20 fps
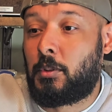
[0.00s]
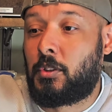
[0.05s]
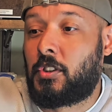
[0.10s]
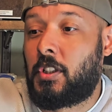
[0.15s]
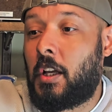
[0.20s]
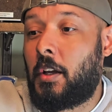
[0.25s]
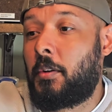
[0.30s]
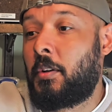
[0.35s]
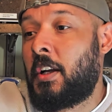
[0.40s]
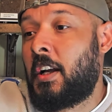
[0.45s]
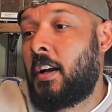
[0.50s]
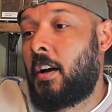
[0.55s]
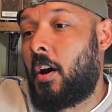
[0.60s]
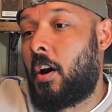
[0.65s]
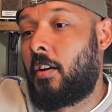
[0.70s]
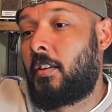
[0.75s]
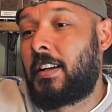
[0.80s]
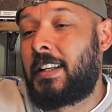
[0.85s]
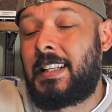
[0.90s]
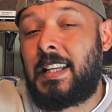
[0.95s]
So
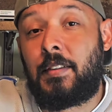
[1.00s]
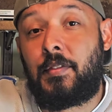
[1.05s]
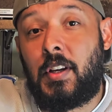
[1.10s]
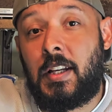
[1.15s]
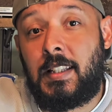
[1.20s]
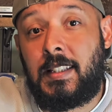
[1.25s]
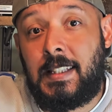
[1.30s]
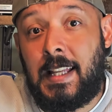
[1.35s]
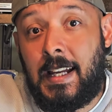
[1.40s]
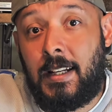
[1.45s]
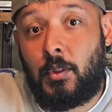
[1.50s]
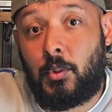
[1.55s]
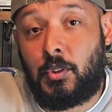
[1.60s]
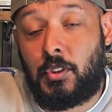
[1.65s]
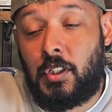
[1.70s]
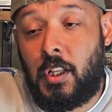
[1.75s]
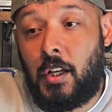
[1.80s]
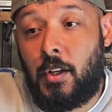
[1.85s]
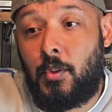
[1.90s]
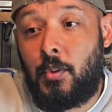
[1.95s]
I'm going to give it a day or
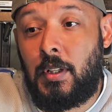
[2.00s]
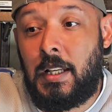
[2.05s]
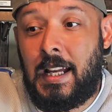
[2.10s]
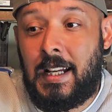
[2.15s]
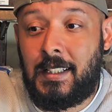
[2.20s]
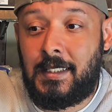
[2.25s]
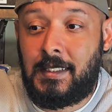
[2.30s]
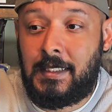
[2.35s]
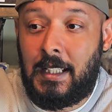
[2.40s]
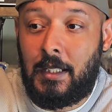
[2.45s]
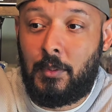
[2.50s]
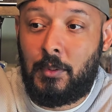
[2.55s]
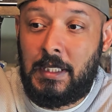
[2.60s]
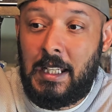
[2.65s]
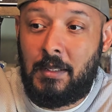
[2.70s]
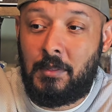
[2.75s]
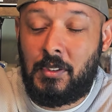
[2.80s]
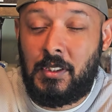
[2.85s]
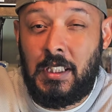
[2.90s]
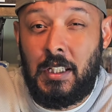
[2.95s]
so, let her settle
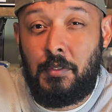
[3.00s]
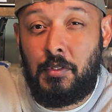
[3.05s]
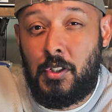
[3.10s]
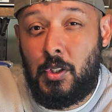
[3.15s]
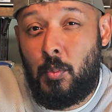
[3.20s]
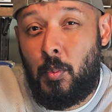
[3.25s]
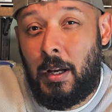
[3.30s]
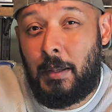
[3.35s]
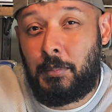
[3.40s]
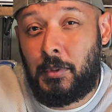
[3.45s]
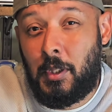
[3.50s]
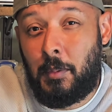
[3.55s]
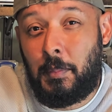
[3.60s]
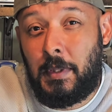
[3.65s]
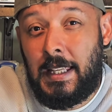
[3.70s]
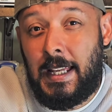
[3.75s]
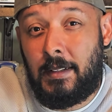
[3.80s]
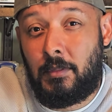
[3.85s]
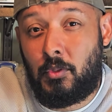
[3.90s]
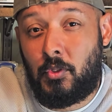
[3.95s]
down, see if she webs up
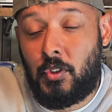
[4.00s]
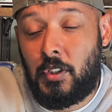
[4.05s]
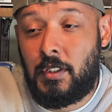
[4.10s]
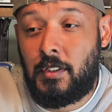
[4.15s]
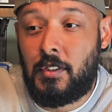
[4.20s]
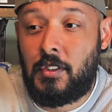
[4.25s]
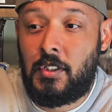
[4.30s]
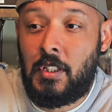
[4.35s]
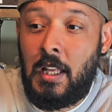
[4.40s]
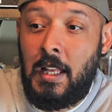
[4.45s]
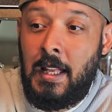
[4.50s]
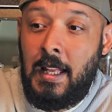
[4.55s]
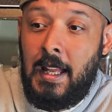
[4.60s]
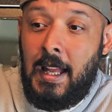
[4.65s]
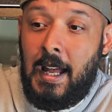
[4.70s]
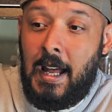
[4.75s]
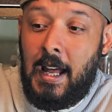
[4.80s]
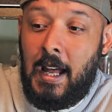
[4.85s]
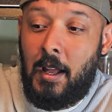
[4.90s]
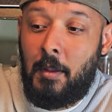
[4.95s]
the entrance,
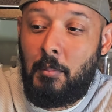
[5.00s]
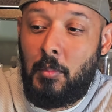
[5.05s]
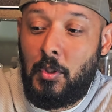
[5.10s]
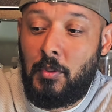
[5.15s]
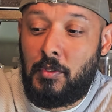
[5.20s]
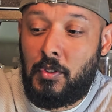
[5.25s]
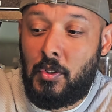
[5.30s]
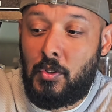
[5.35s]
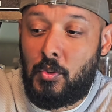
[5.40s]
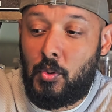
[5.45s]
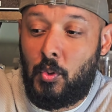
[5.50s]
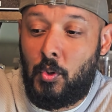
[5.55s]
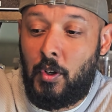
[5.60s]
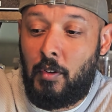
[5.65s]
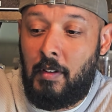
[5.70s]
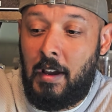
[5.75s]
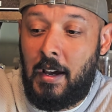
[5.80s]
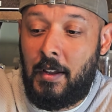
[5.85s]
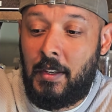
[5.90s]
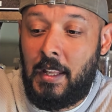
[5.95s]
moves the soil
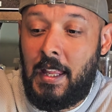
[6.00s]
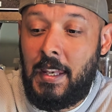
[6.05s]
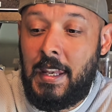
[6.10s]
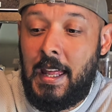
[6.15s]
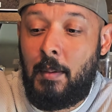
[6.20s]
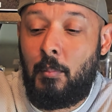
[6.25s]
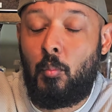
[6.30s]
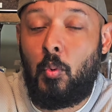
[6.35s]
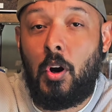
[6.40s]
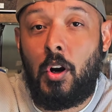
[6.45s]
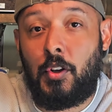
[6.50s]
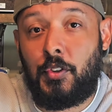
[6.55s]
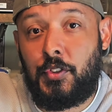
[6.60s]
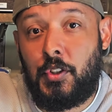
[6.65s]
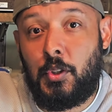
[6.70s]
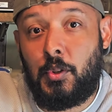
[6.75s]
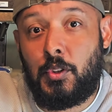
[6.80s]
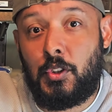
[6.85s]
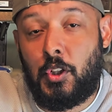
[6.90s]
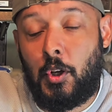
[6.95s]
around, and then what I'll
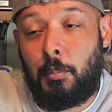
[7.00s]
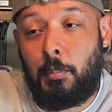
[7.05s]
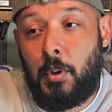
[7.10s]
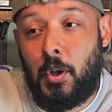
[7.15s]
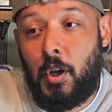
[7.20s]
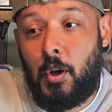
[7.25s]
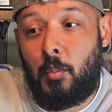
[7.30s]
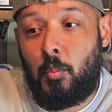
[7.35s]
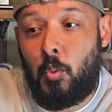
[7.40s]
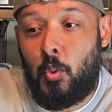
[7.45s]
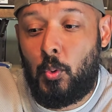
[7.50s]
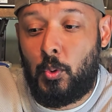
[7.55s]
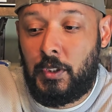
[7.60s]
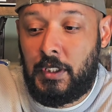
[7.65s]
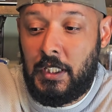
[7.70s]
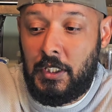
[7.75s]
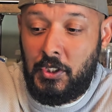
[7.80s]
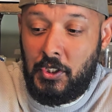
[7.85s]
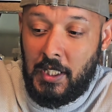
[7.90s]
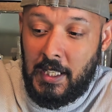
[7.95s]
do is I'll put a water
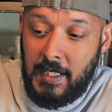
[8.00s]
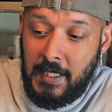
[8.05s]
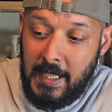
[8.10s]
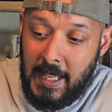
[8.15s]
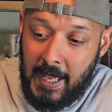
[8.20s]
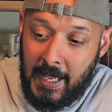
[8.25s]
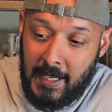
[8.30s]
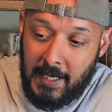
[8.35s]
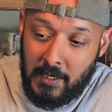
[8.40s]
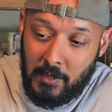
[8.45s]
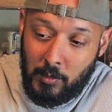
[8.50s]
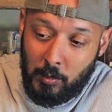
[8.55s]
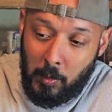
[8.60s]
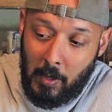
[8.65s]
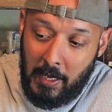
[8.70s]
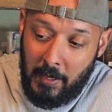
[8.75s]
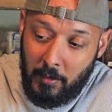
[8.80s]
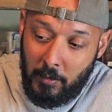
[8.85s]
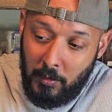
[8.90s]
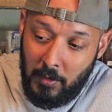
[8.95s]
dish in there as
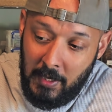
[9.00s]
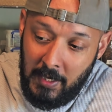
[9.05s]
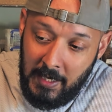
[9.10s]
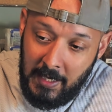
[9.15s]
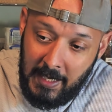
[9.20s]
well,